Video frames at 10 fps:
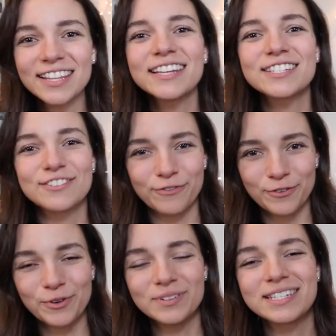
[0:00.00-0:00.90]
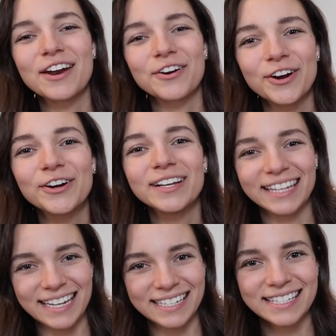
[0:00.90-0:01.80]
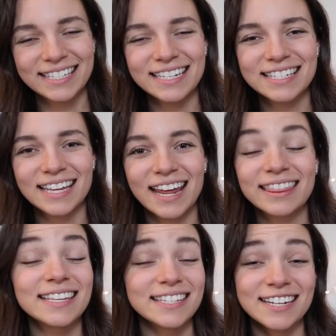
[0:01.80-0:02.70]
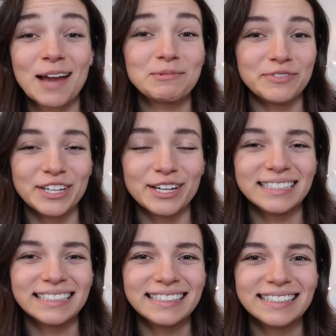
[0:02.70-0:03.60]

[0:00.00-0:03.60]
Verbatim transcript: a list of foods that are currently in season at this time of year.